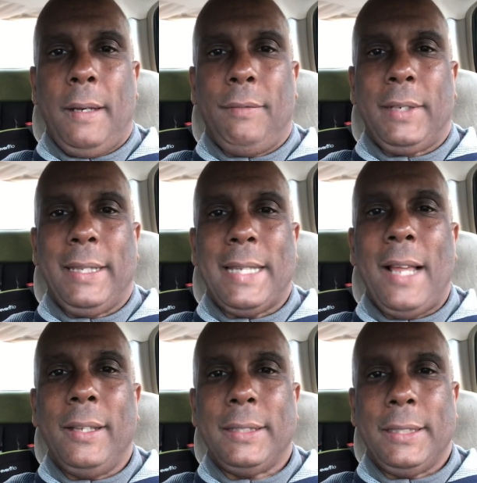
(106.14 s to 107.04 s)

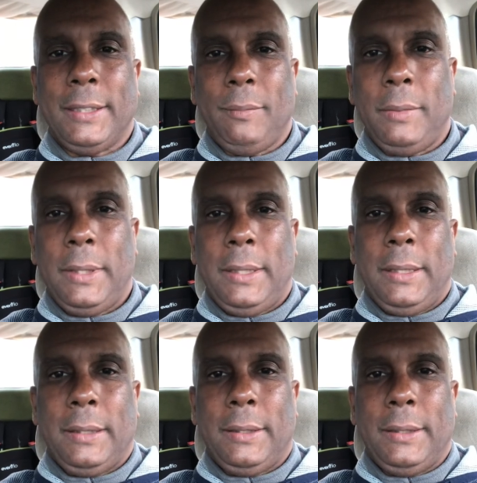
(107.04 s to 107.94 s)
Catholicism,
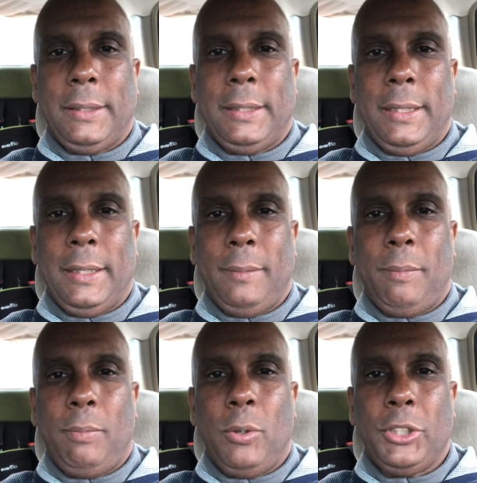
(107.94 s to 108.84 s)
because the
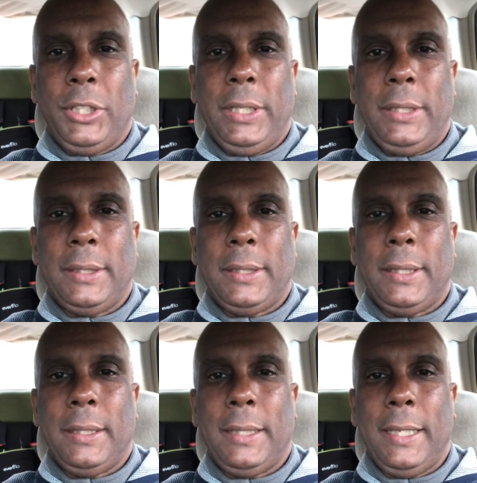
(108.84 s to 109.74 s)
Portuguese
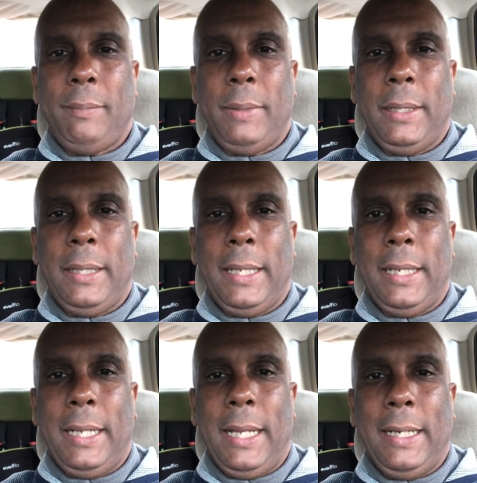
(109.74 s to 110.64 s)
had
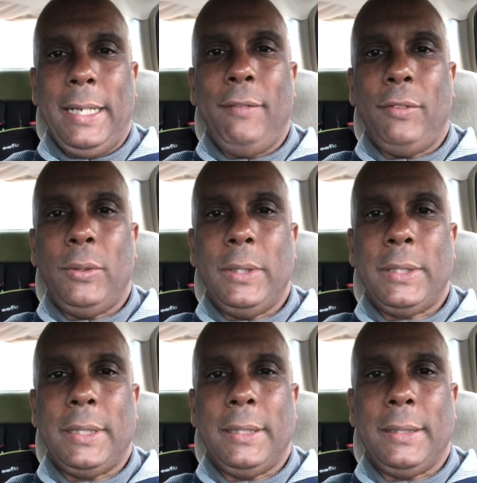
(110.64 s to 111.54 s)
an
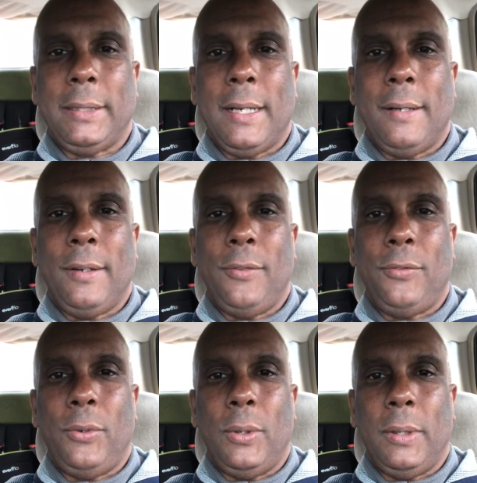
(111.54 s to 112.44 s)
influence in Congo
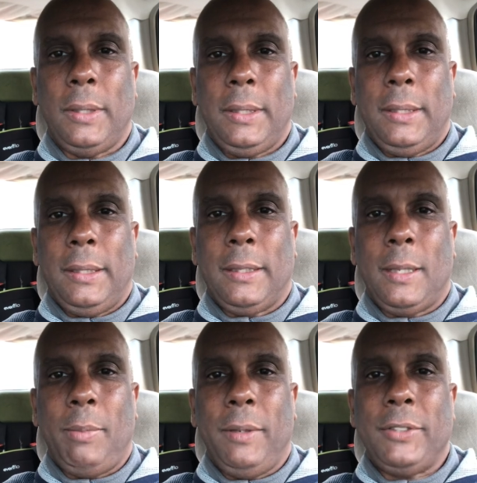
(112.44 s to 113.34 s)
for a
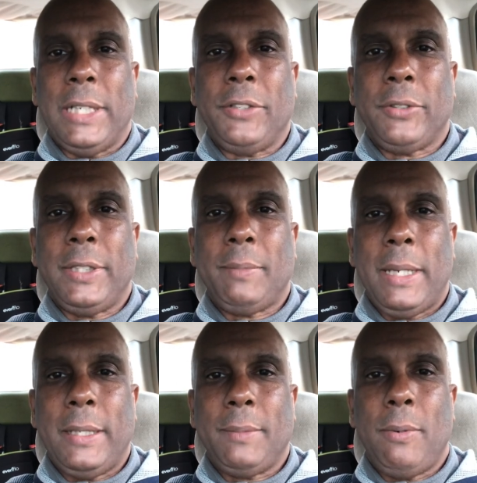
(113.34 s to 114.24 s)
couple of centuries
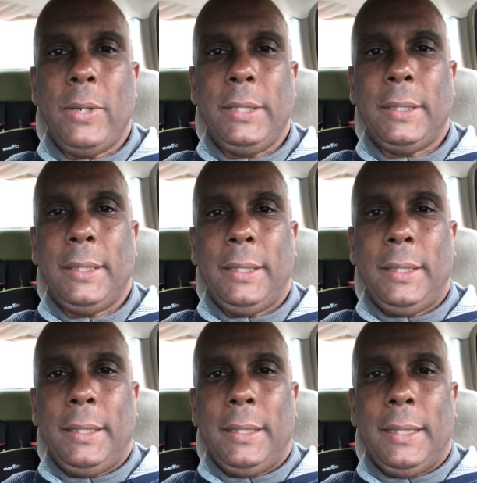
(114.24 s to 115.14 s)
by this point.
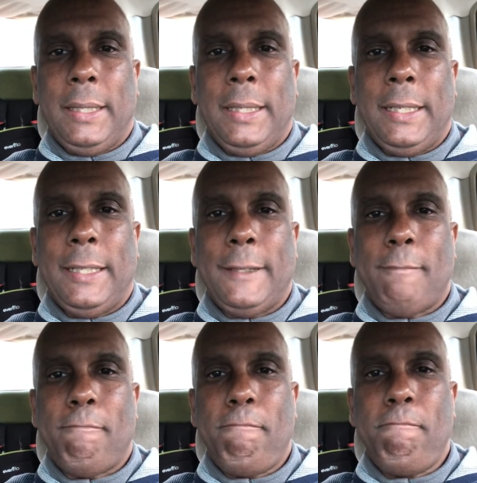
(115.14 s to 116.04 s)

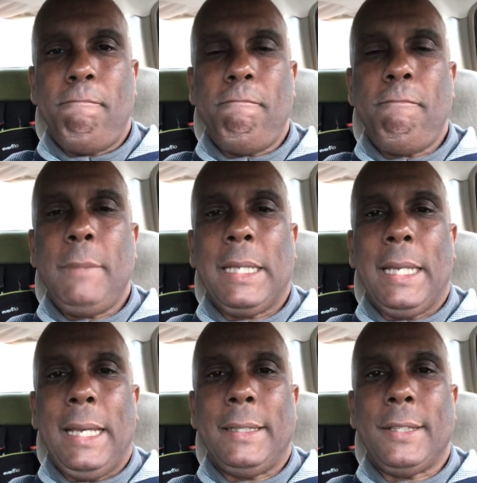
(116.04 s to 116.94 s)
Um,
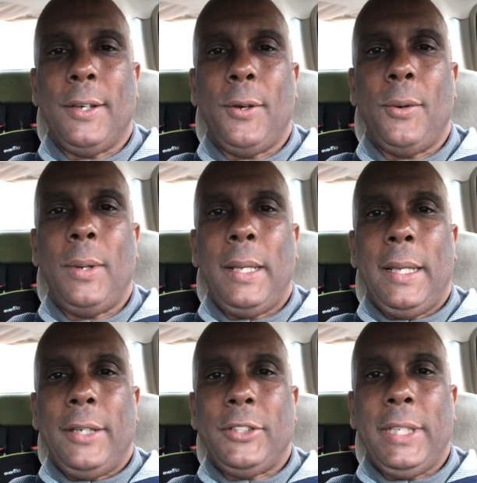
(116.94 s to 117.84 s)
and so
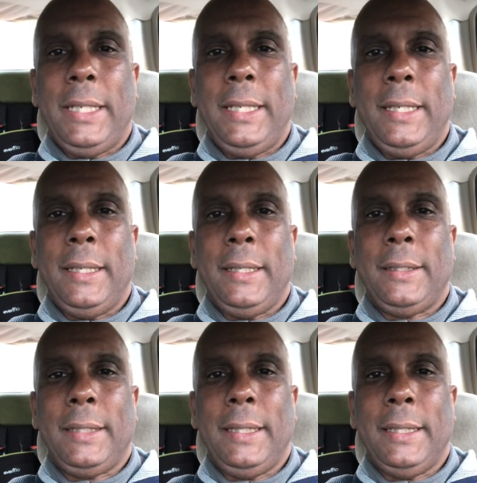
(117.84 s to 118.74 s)
she
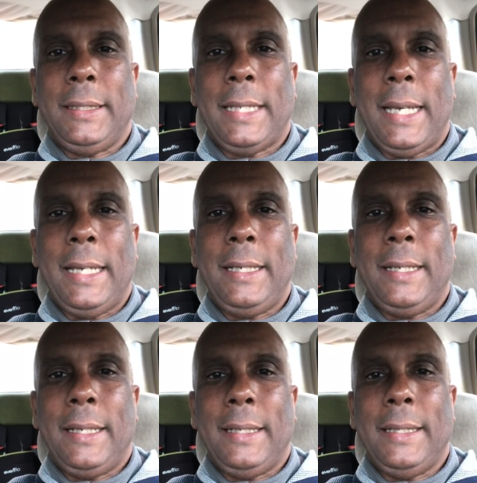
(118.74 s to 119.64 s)
said
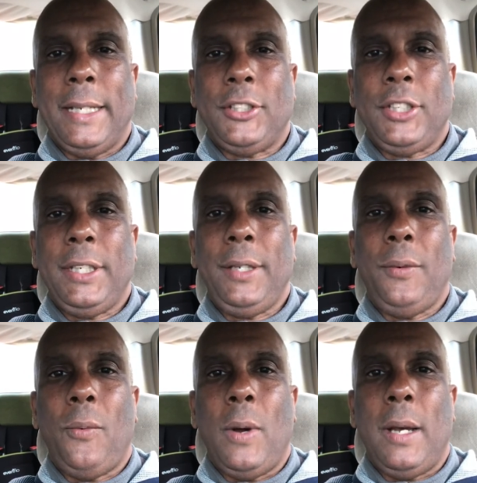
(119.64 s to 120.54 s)
that she
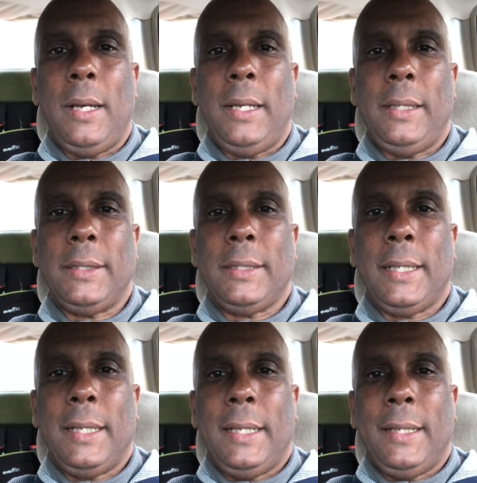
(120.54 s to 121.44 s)

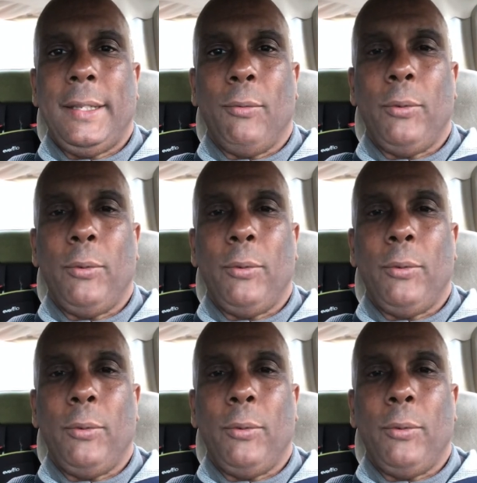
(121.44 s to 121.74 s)
was the